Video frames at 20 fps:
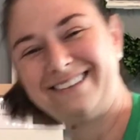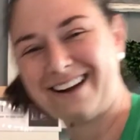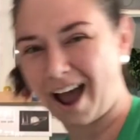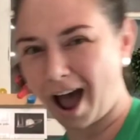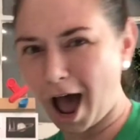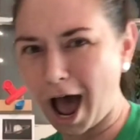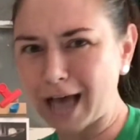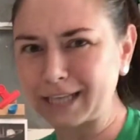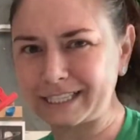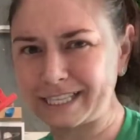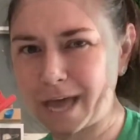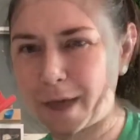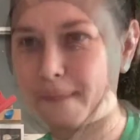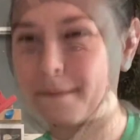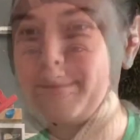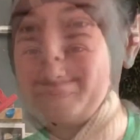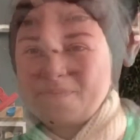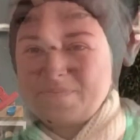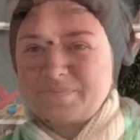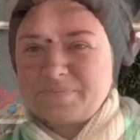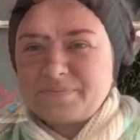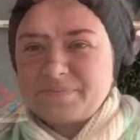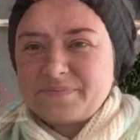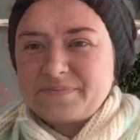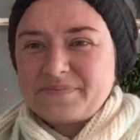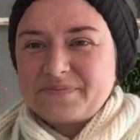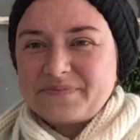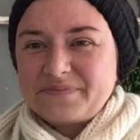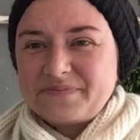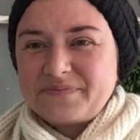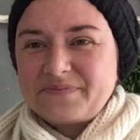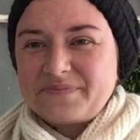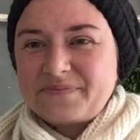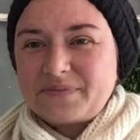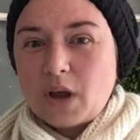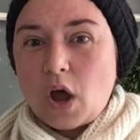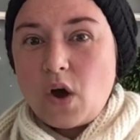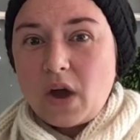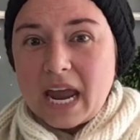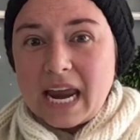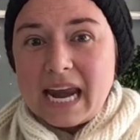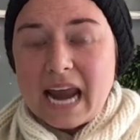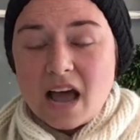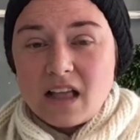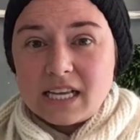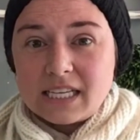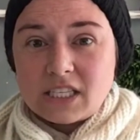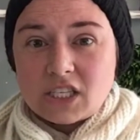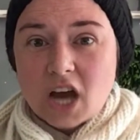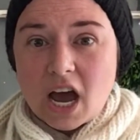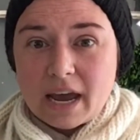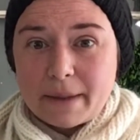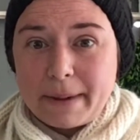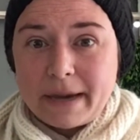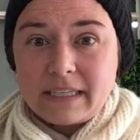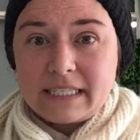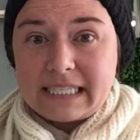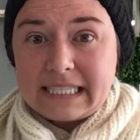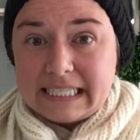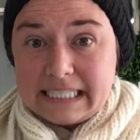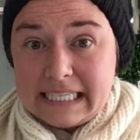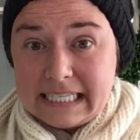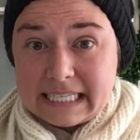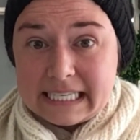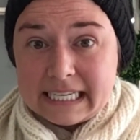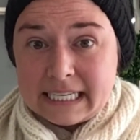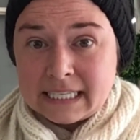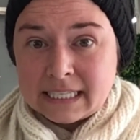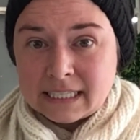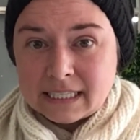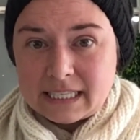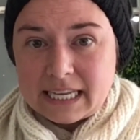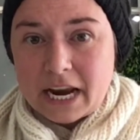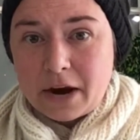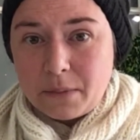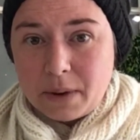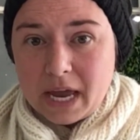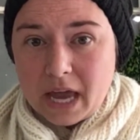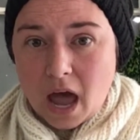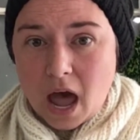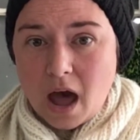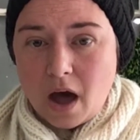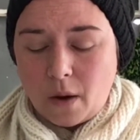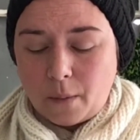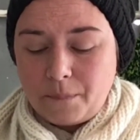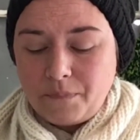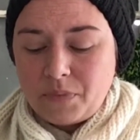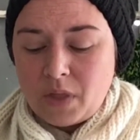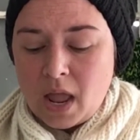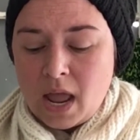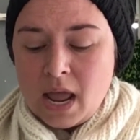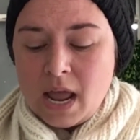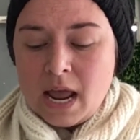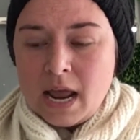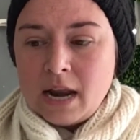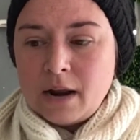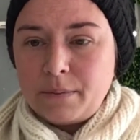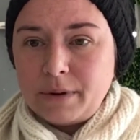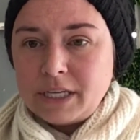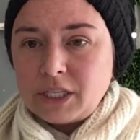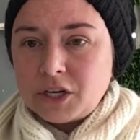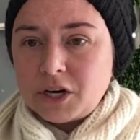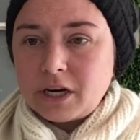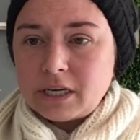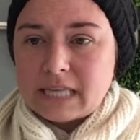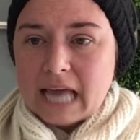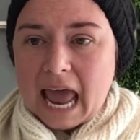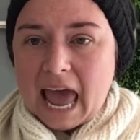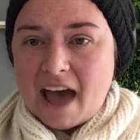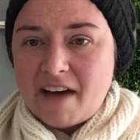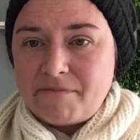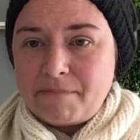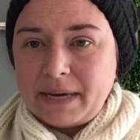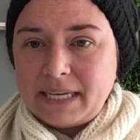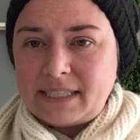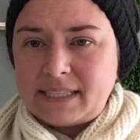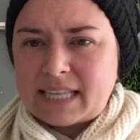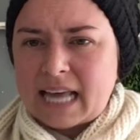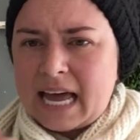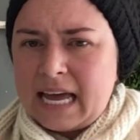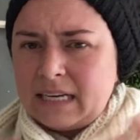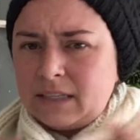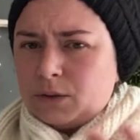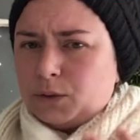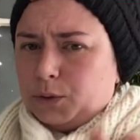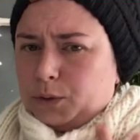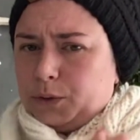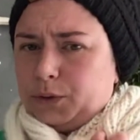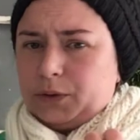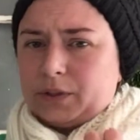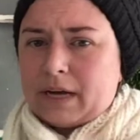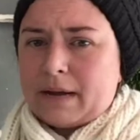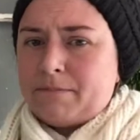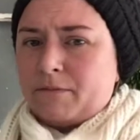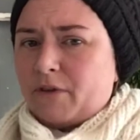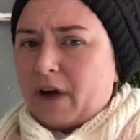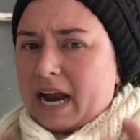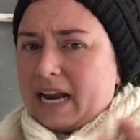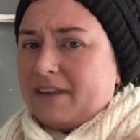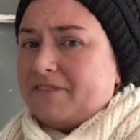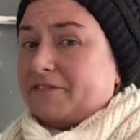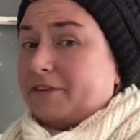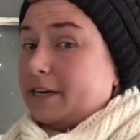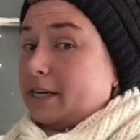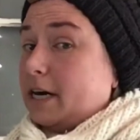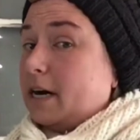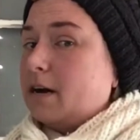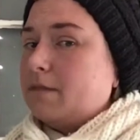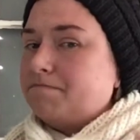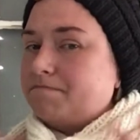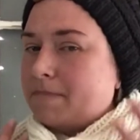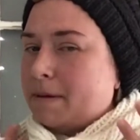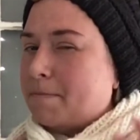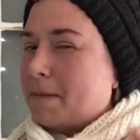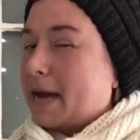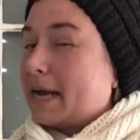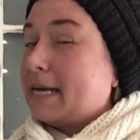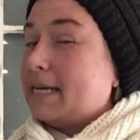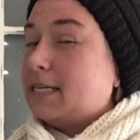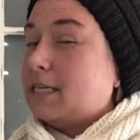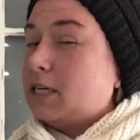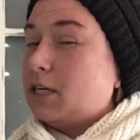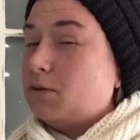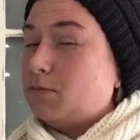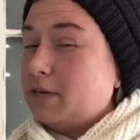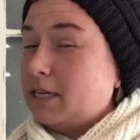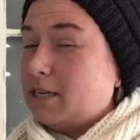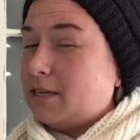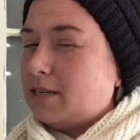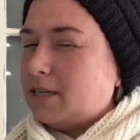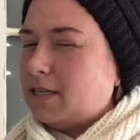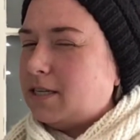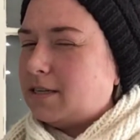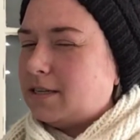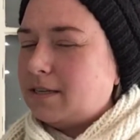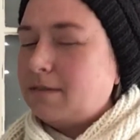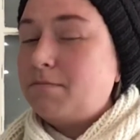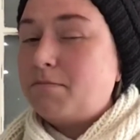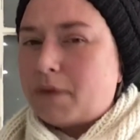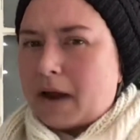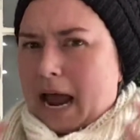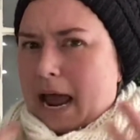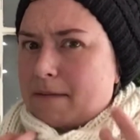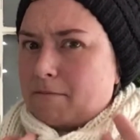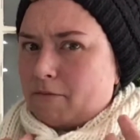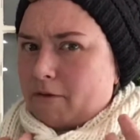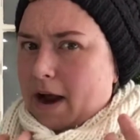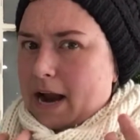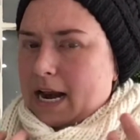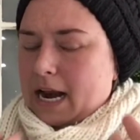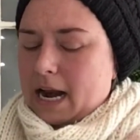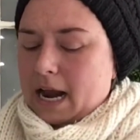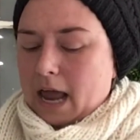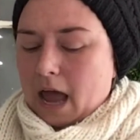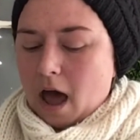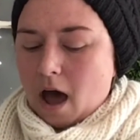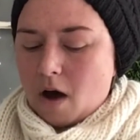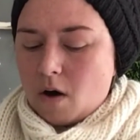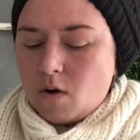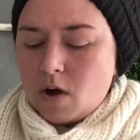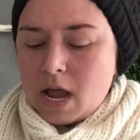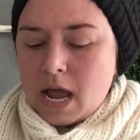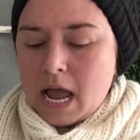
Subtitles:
Awesome! Okay, now let's talk about seasons. Here we go. Now, boys and girls, I have my son. Ooh, I'm ready for, I'm not going to tell you which season, but I'm ready to go.